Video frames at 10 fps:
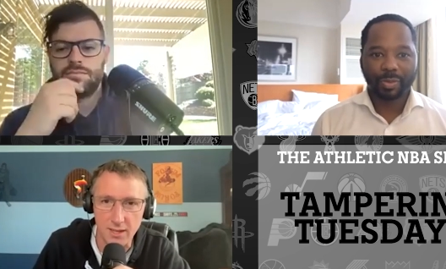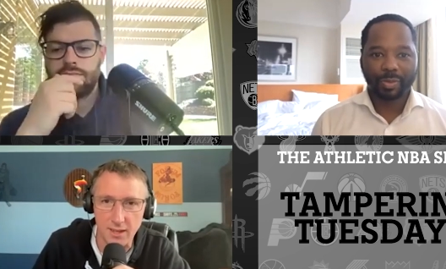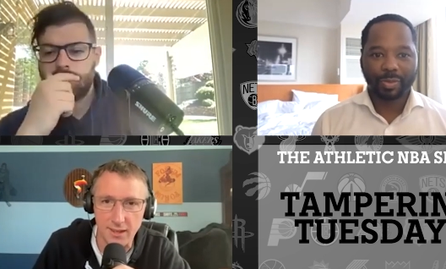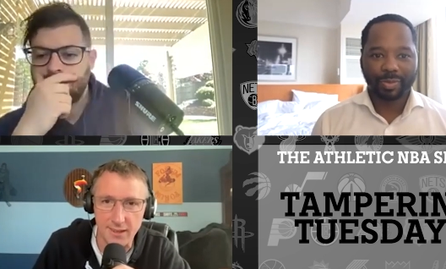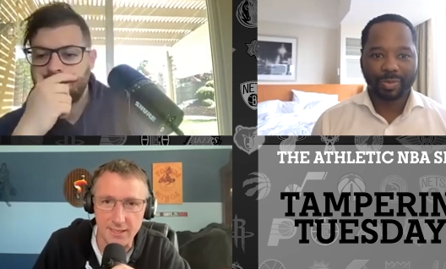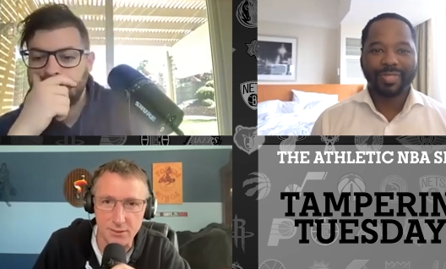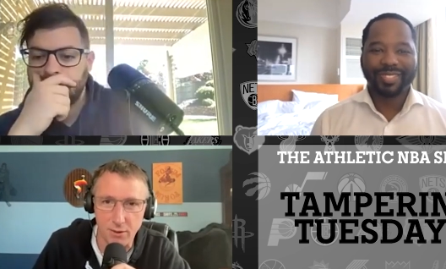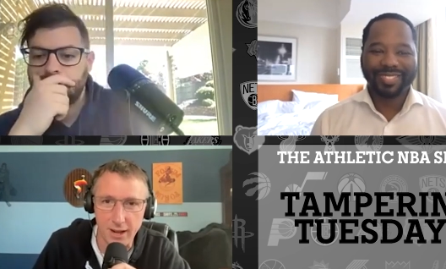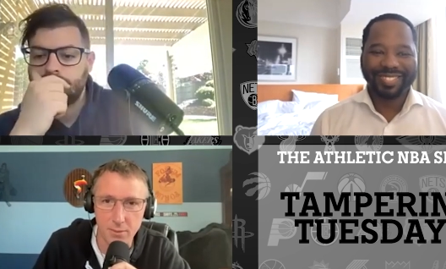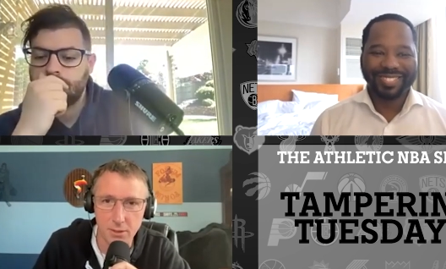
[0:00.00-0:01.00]
Speaker 1: Uh,
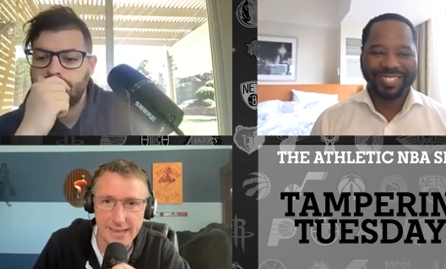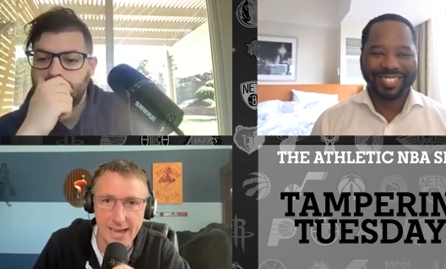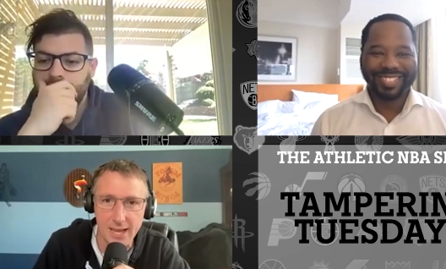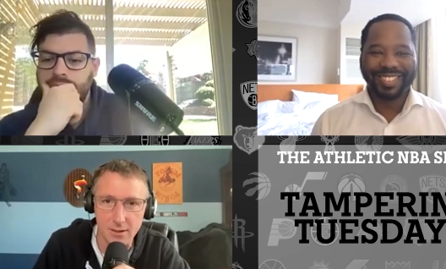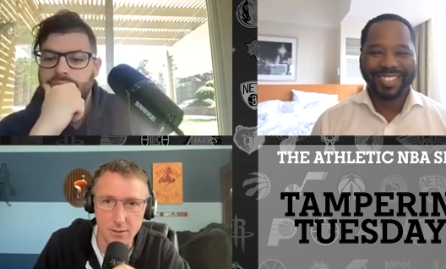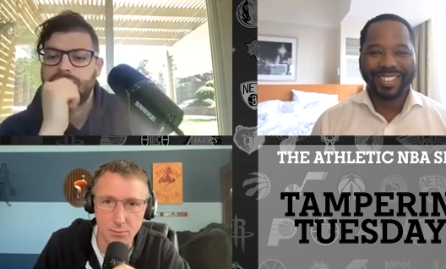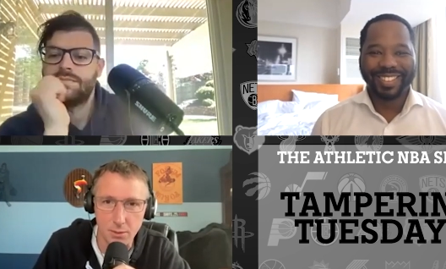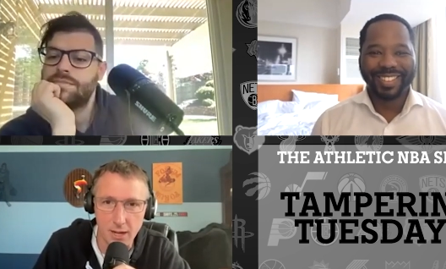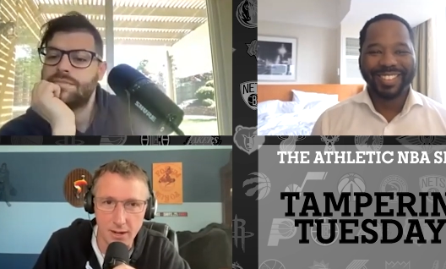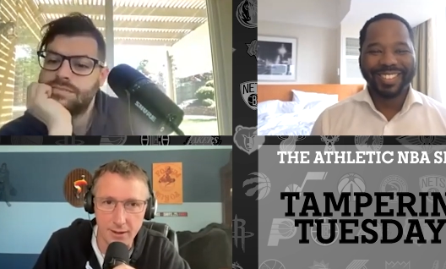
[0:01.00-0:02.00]
he's right about that,
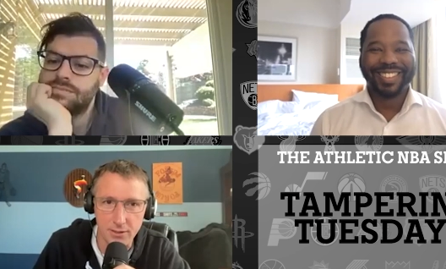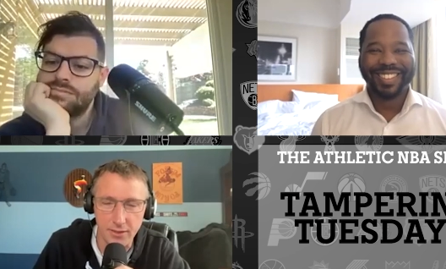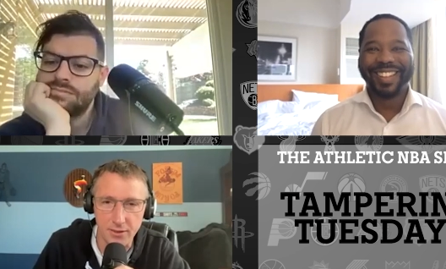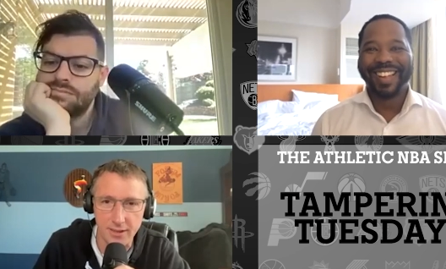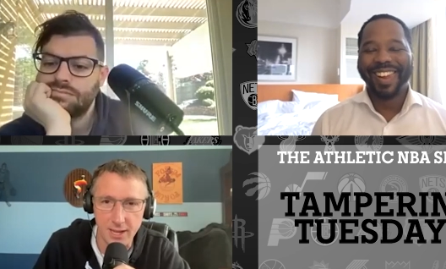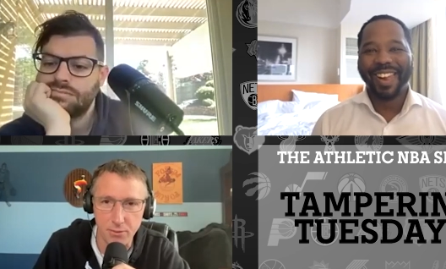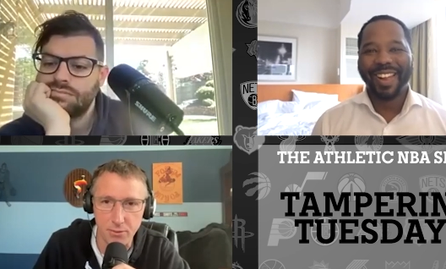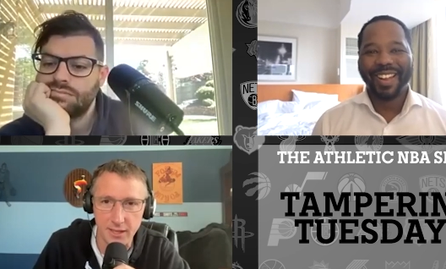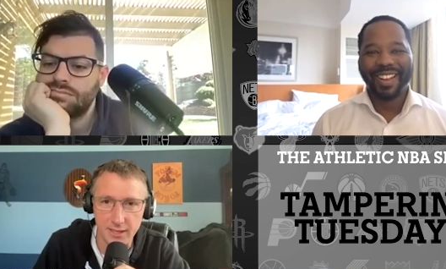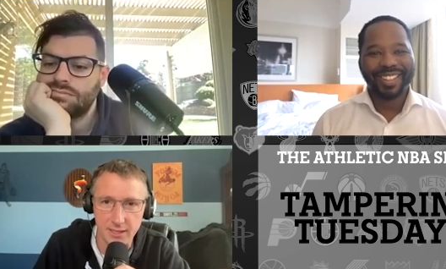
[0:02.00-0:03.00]
but about every other damn
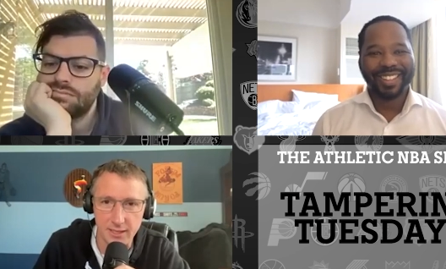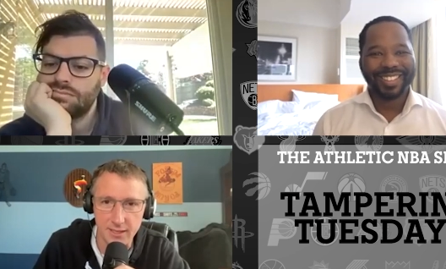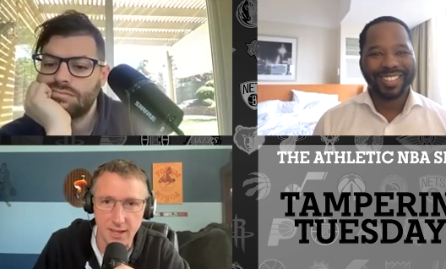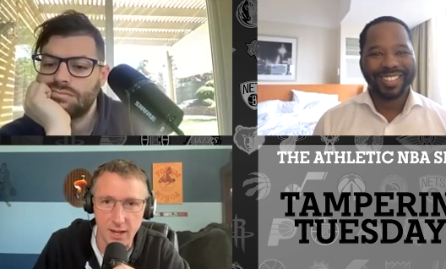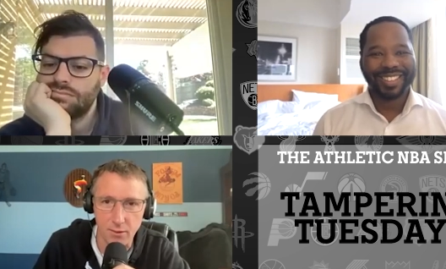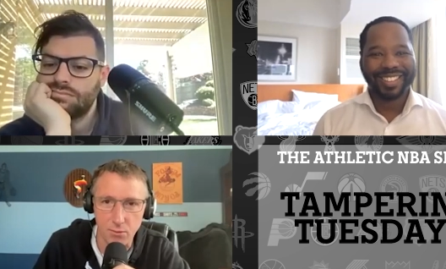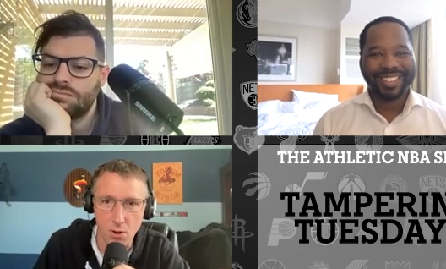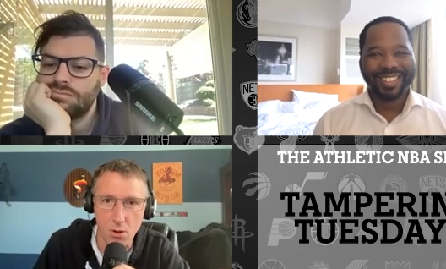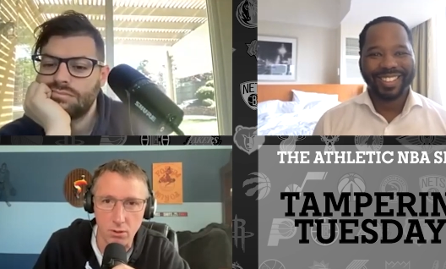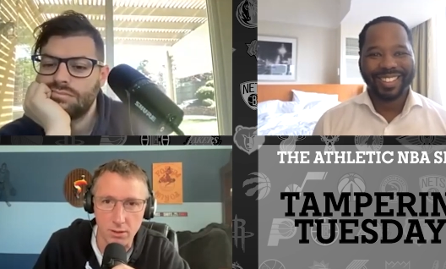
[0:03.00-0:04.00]
thing, he got it
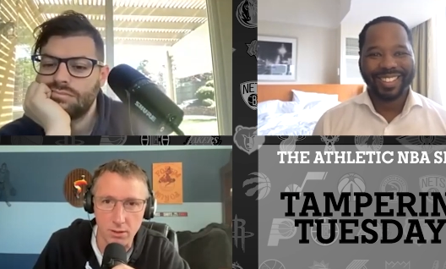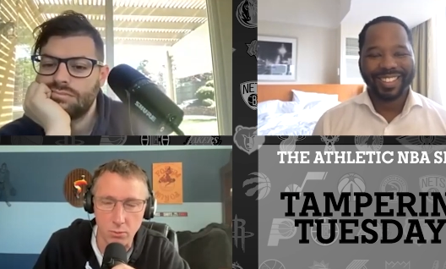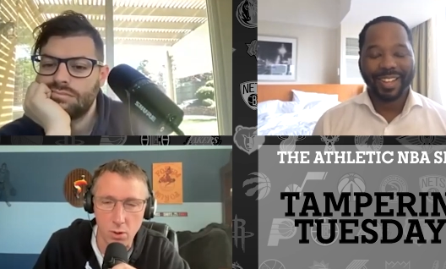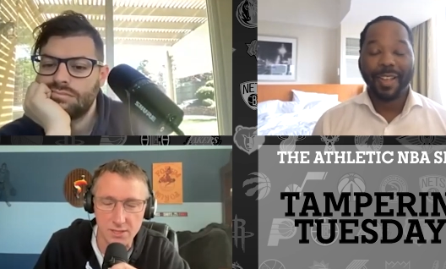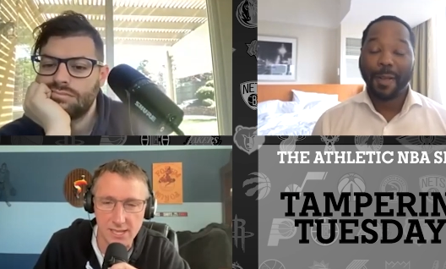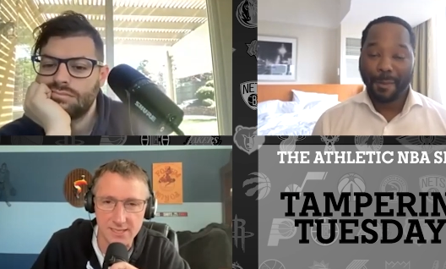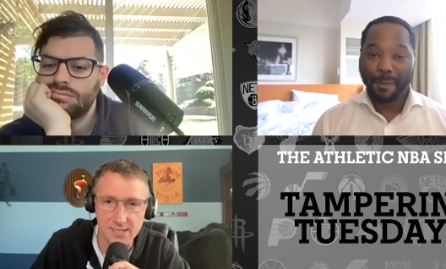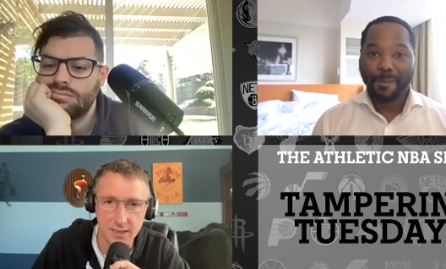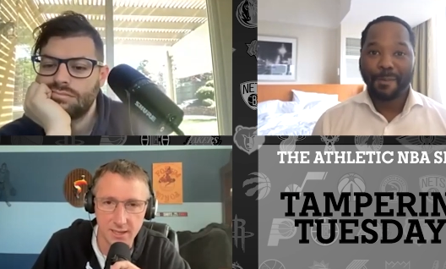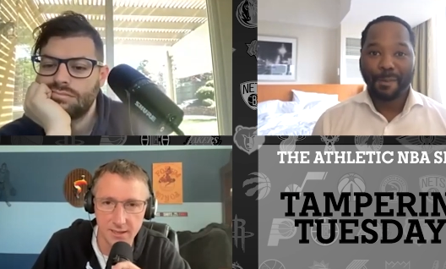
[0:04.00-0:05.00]
wrong. Like, what was last
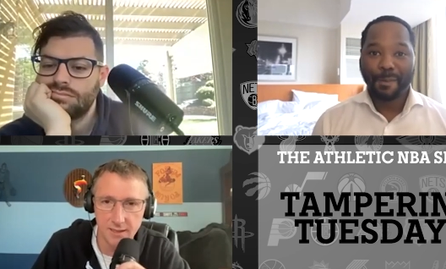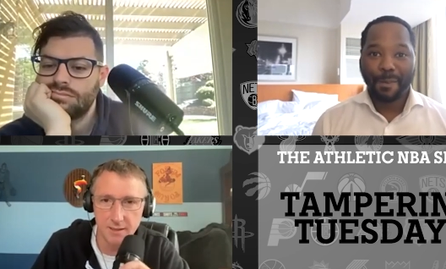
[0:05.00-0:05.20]
night like?